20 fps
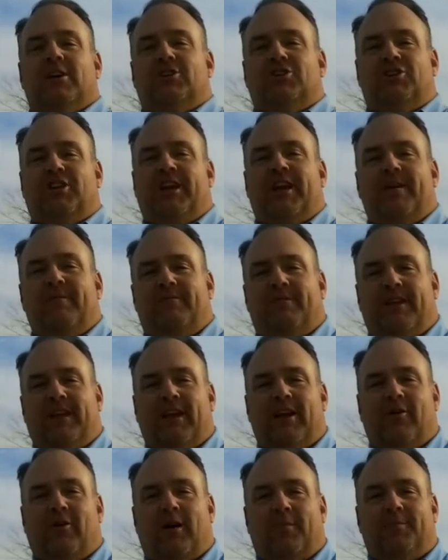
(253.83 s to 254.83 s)
GM
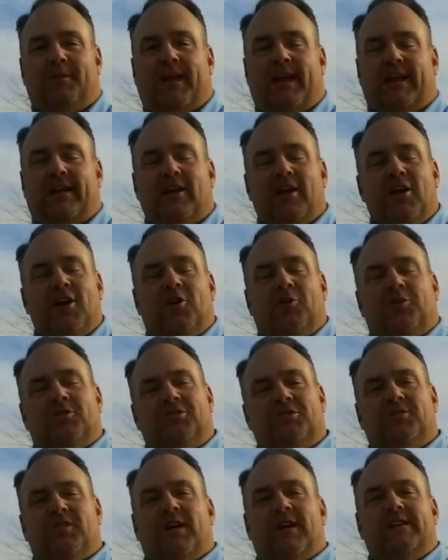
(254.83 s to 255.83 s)
video update, which
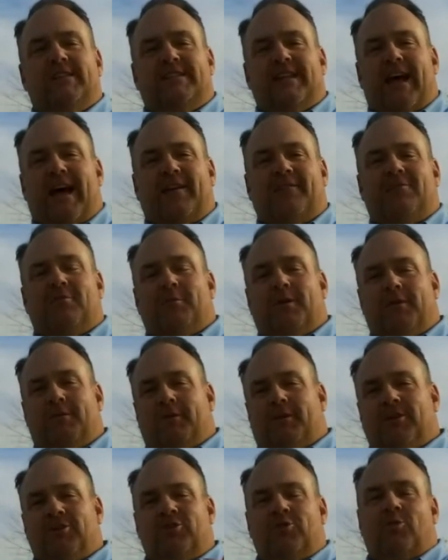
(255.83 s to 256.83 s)
is very sad for me
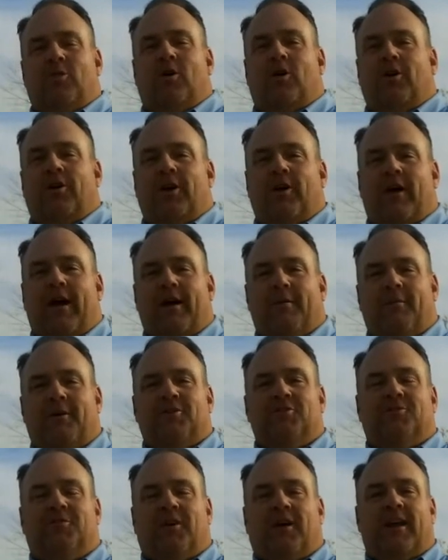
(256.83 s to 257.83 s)
because you all know how
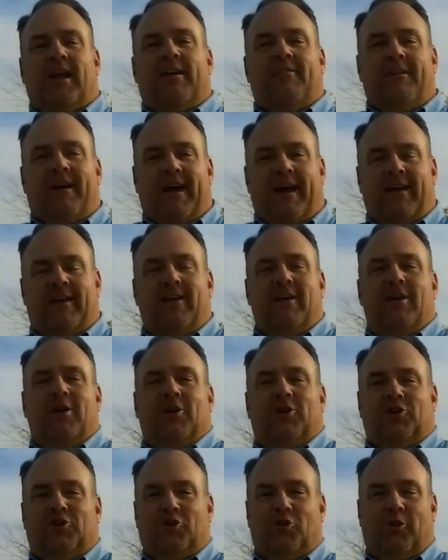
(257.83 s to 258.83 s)
much fun I've had
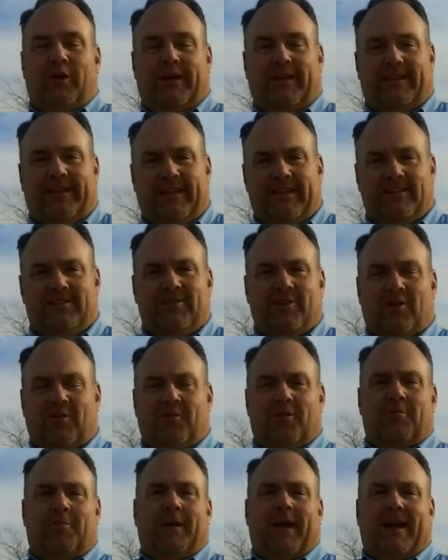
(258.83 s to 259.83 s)
doing these
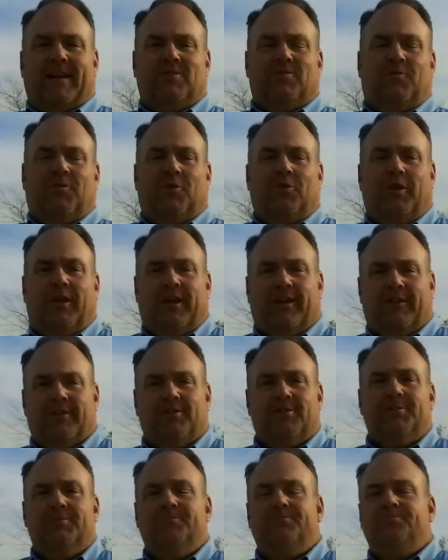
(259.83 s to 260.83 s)
over the past few years.